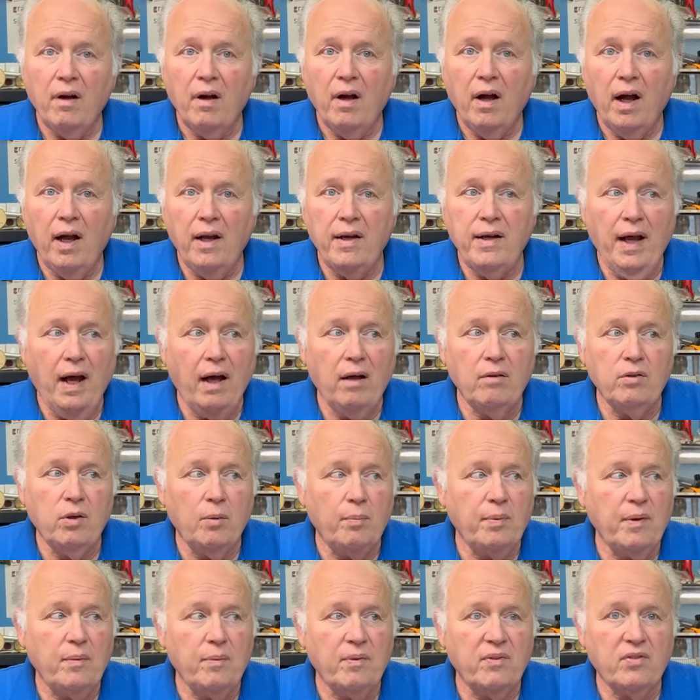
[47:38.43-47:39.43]
And now
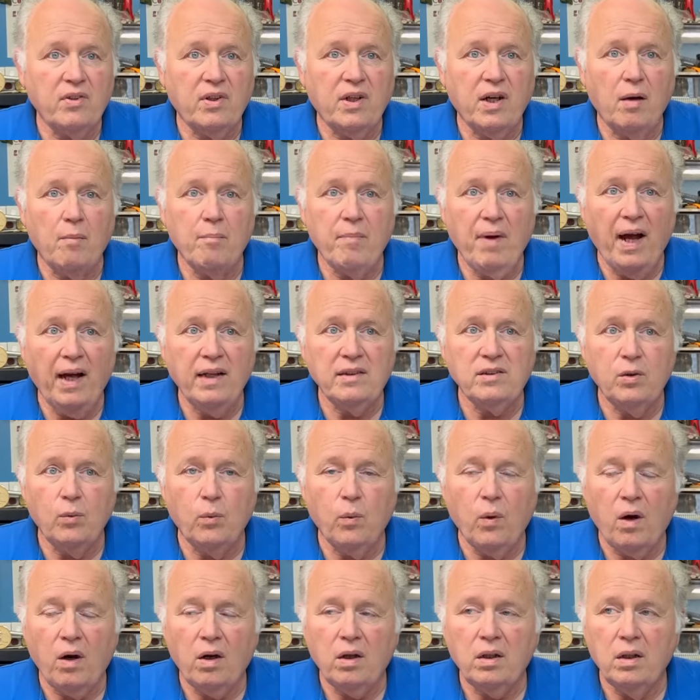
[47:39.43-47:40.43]
nobody wants to come back to
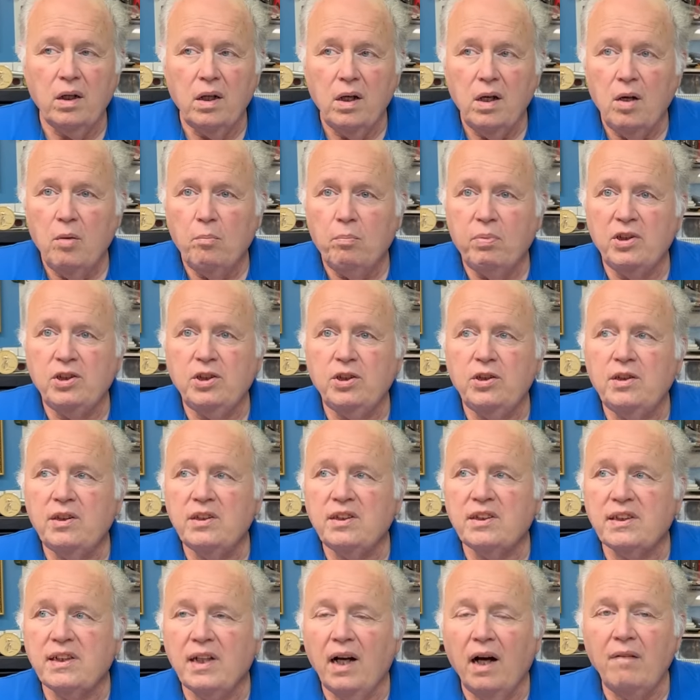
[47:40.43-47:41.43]
work, but you
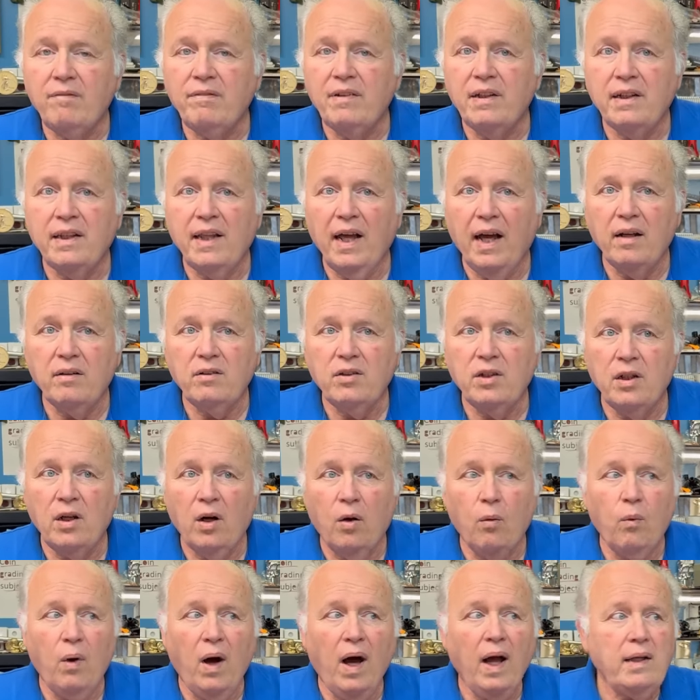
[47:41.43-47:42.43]
discovered that, you know
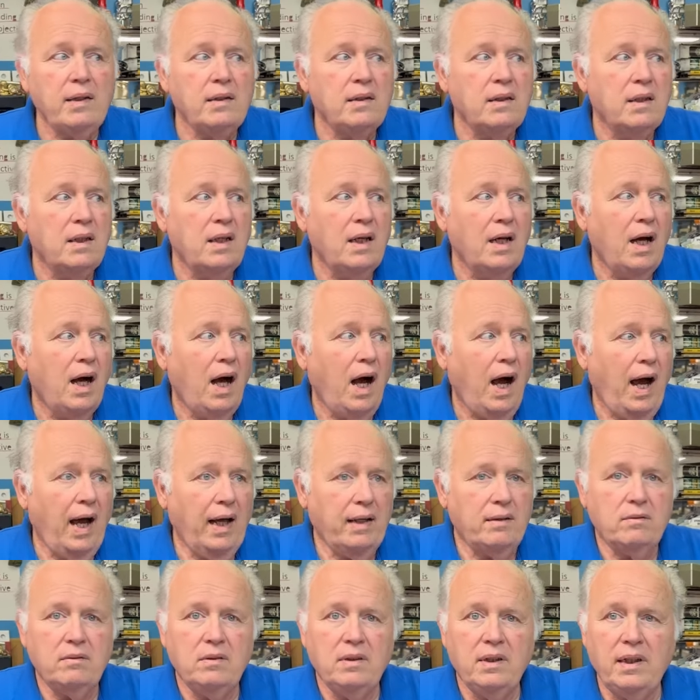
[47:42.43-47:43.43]
what? I
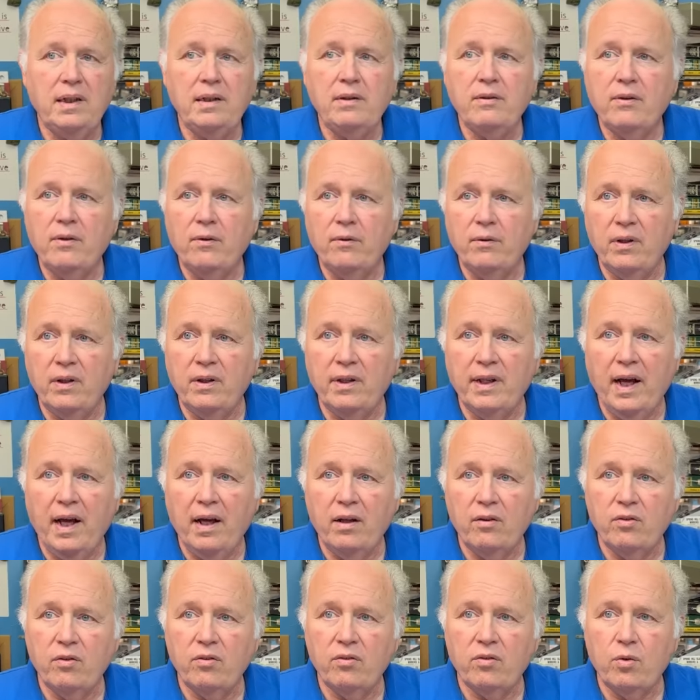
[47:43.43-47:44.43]
don't need
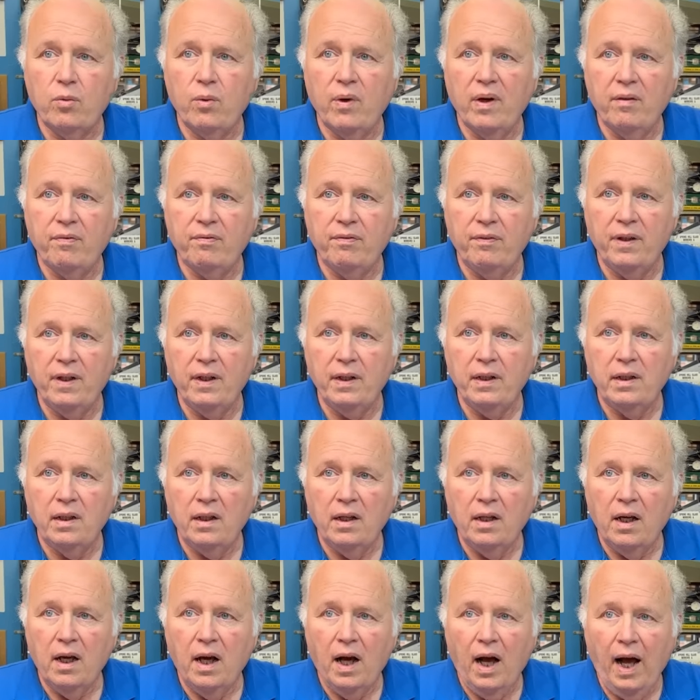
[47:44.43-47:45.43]
30,000 square feet.
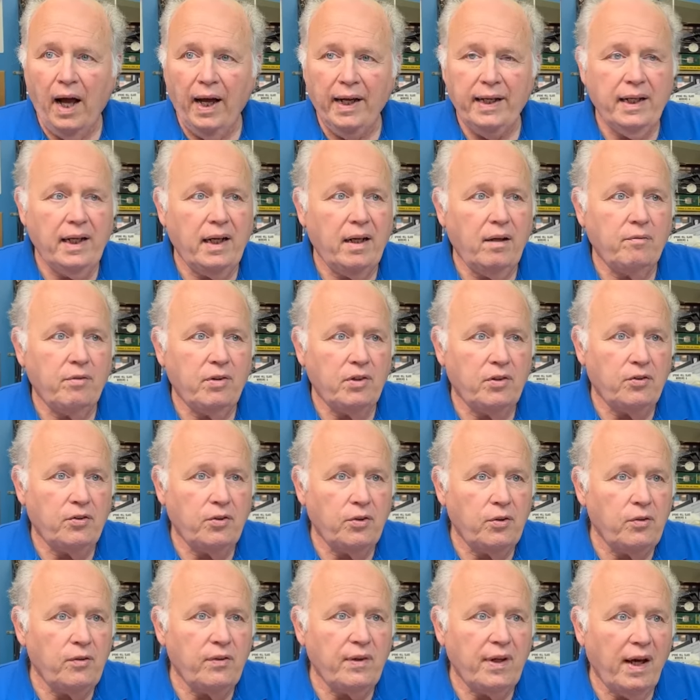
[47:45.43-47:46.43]
I could have a
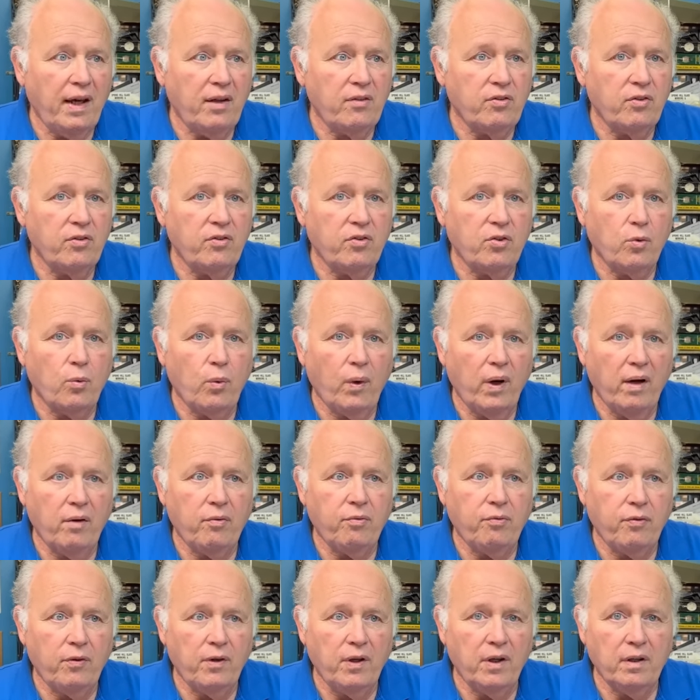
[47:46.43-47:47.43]
2,000 square
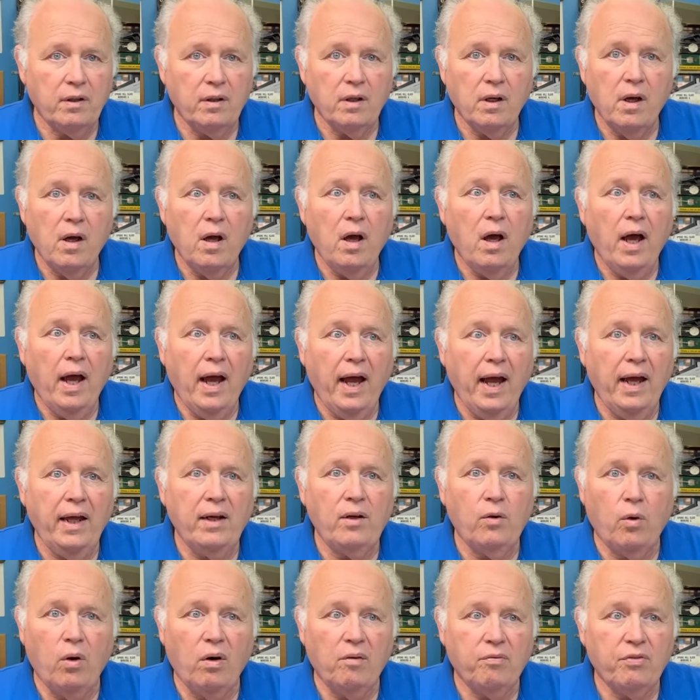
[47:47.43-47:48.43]
foot head
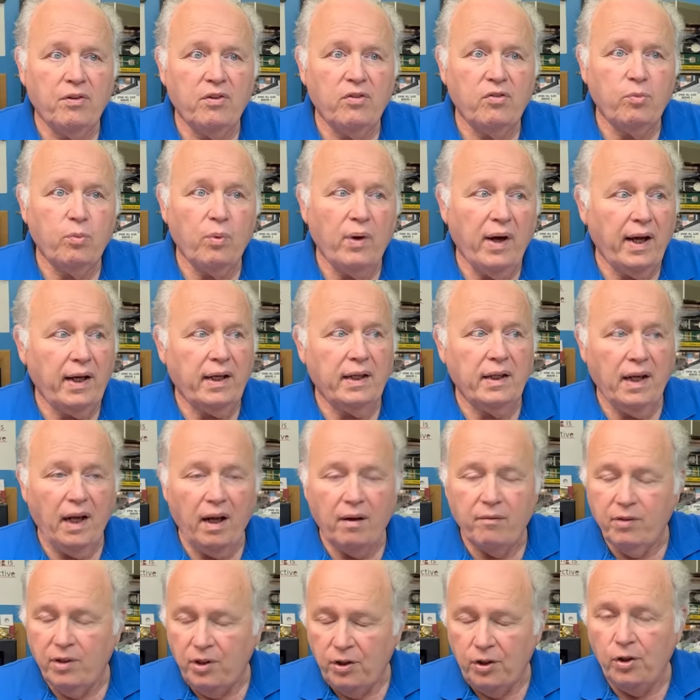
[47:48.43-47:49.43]
office where I can
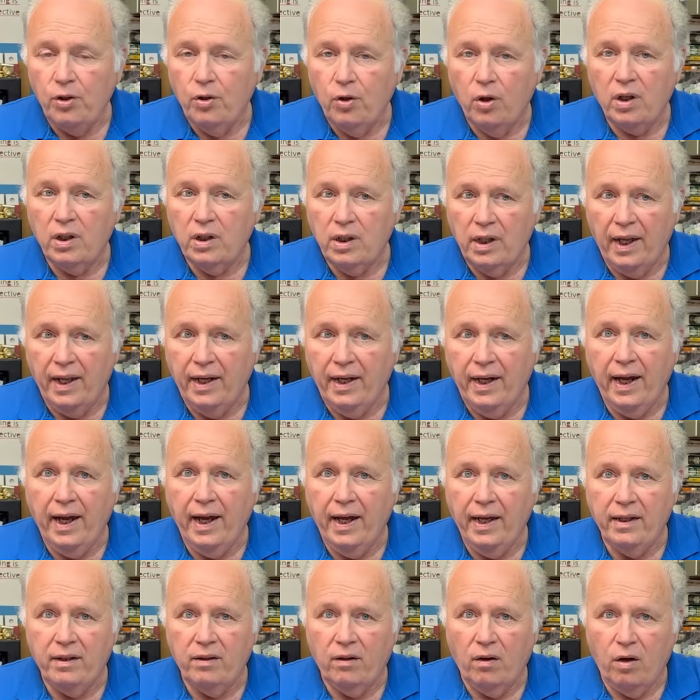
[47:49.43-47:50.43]
have a New York
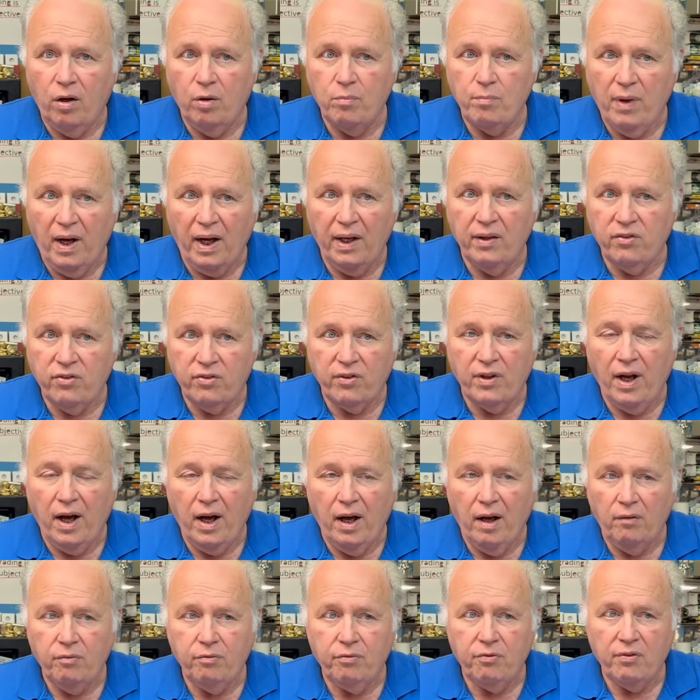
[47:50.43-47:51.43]
letterhead on my
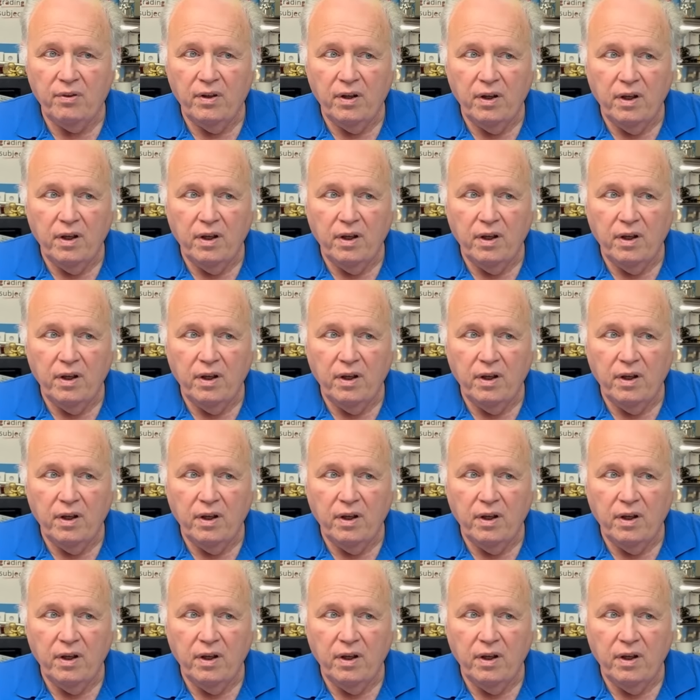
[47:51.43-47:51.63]
stuff,